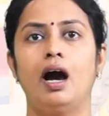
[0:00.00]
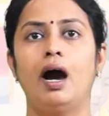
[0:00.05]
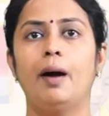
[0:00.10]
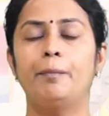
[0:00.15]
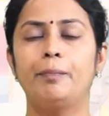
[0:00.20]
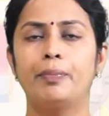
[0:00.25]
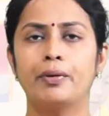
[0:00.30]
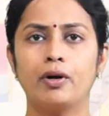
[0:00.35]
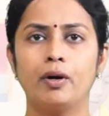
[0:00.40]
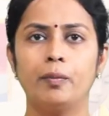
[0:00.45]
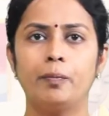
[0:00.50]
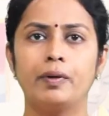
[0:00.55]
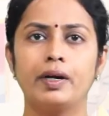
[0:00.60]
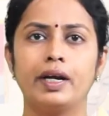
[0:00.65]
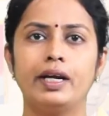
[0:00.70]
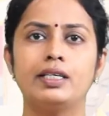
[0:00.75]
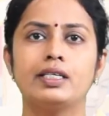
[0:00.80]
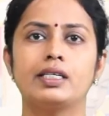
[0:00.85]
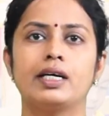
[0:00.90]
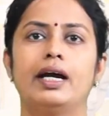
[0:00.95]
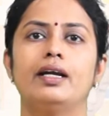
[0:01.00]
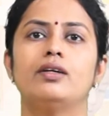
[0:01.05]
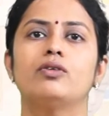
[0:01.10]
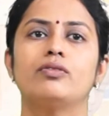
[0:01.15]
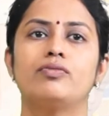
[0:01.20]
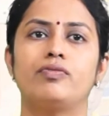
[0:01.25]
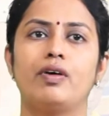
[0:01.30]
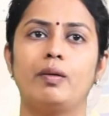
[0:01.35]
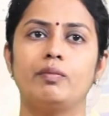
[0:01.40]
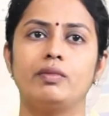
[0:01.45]
Appropriate
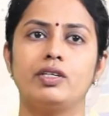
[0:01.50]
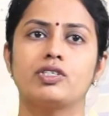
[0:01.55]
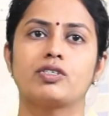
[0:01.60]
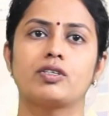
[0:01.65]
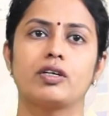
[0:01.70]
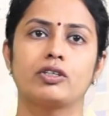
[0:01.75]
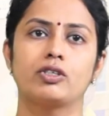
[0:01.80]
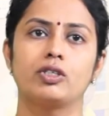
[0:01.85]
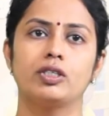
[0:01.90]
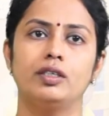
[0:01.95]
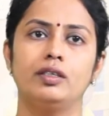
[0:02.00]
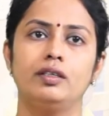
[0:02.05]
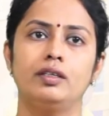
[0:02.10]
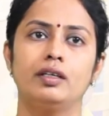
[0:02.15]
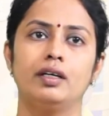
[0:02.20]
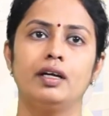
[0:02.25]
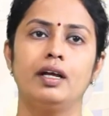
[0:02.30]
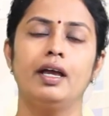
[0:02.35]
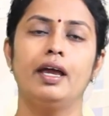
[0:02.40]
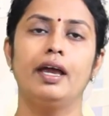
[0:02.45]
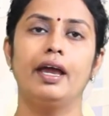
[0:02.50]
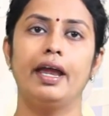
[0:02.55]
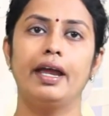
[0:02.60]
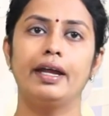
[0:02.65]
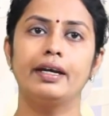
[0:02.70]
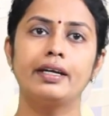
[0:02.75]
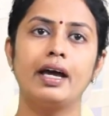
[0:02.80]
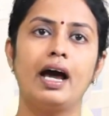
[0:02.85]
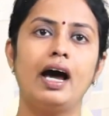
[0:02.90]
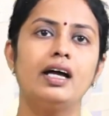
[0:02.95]
childhood family structure,
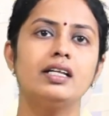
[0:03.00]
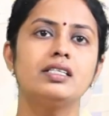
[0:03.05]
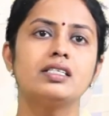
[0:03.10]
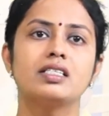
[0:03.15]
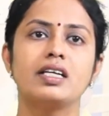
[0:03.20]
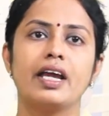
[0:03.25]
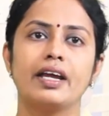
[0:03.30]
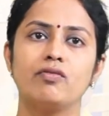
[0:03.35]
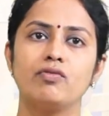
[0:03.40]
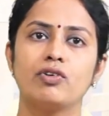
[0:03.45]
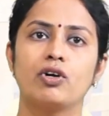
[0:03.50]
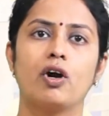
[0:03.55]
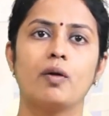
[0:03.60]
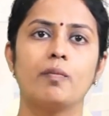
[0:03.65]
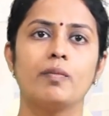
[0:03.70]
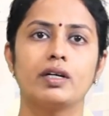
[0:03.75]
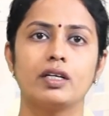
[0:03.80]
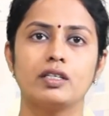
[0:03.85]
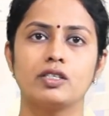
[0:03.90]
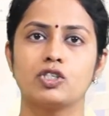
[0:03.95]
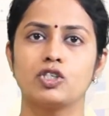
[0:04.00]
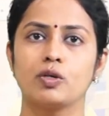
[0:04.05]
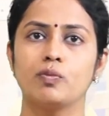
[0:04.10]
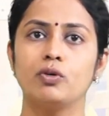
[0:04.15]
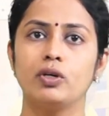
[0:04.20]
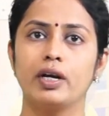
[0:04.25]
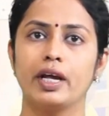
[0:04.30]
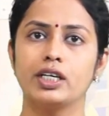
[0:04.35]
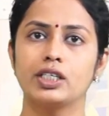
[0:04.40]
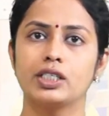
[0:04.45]
enhanced environmental
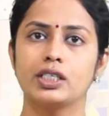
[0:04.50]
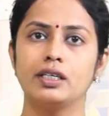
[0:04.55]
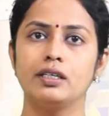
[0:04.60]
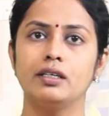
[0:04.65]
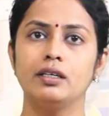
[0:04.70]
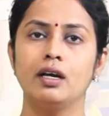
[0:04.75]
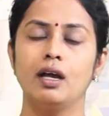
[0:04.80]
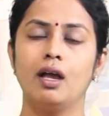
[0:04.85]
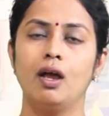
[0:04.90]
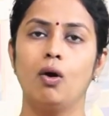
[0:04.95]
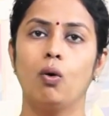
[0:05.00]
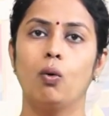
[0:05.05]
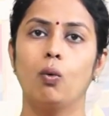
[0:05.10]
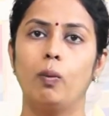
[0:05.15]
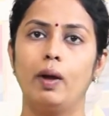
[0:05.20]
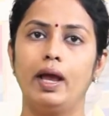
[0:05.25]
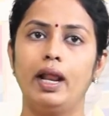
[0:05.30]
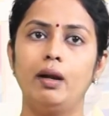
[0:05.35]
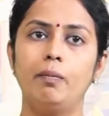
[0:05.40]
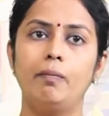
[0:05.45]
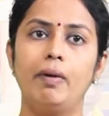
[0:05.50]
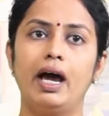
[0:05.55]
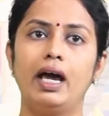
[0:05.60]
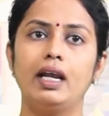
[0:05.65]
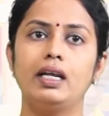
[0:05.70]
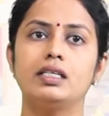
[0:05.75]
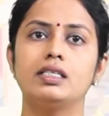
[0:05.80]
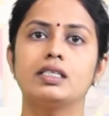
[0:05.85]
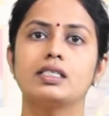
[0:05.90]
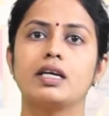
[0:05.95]
stimulation,
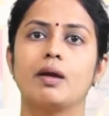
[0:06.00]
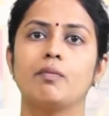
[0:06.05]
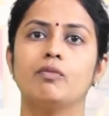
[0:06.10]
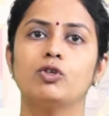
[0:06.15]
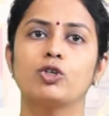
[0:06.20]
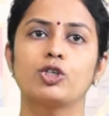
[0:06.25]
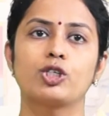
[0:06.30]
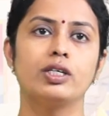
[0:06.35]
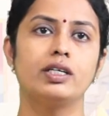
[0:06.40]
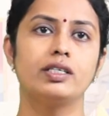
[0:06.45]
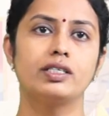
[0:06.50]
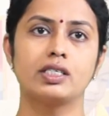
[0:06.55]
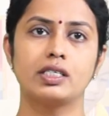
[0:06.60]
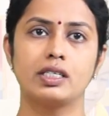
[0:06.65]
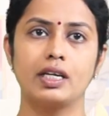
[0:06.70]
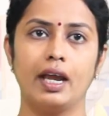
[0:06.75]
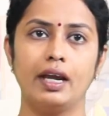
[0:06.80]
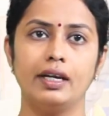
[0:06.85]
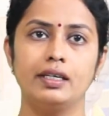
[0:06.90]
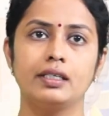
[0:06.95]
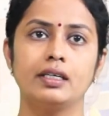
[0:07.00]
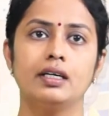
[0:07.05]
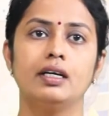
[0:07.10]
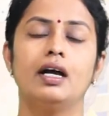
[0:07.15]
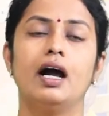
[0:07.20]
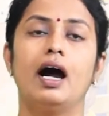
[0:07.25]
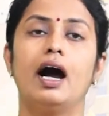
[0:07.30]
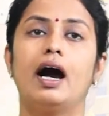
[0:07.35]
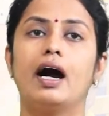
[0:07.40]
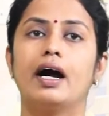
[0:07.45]
well-balanced emotional state,
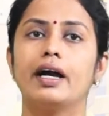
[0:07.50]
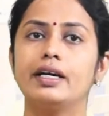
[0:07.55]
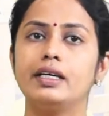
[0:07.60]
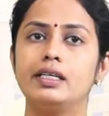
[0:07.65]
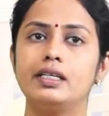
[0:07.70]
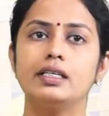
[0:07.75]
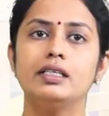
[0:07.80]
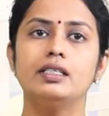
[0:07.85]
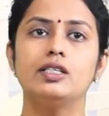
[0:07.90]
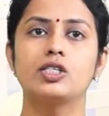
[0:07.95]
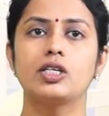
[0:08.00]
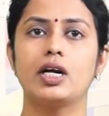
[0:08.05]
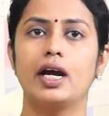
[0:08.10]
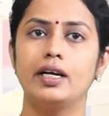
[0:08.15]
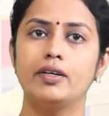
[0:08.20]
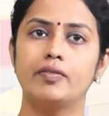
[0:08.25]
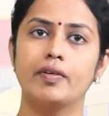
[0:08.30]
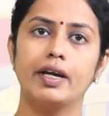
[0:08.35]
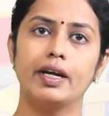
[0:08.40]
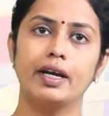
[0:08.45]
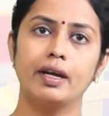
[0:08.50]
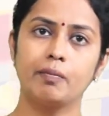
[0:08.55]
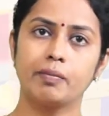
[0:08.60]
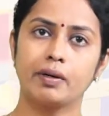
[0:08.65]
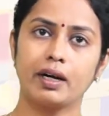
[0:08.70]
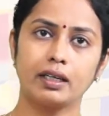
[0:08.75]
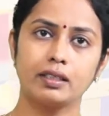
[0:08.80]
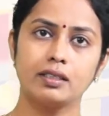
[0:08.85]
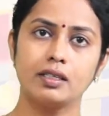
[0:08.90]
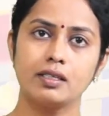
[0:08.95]
ideal child rearing
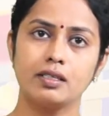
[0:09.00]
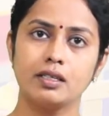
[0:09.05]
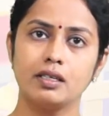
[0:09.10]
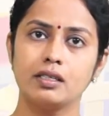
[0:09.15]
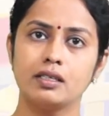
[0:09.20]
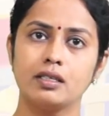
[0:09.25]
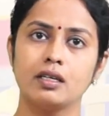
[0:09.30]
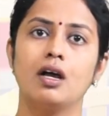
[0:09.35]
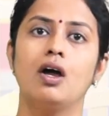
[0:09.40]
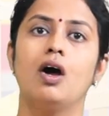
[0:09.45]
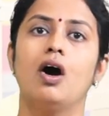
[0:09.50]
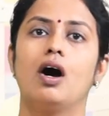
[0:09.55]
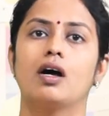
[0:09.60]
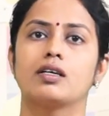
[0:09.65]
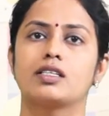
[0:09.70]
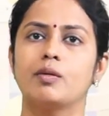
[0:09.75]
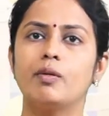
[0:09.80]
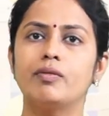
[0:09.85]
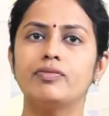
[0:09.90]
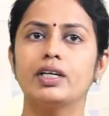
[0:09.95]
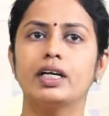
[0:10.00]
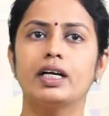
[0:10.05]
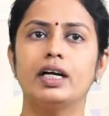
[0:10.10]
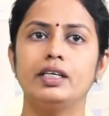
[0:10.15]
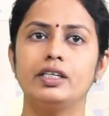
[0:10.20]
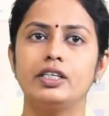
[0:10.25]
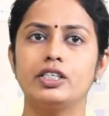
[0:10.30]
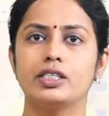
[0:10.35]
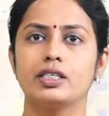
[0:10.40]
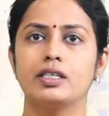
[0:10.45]
practices are some of the
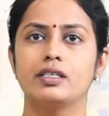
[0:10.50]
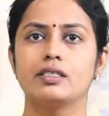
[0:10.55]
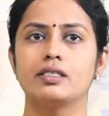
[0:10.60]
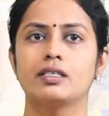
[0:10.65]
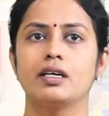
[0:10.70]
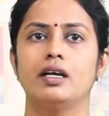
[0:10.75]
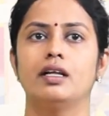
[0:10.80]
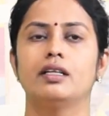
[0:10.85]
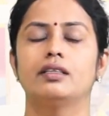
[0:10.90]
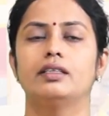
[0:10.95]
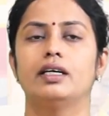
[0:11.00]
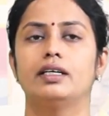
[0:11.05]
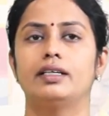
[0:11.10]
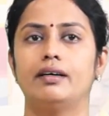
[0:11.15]
conditions that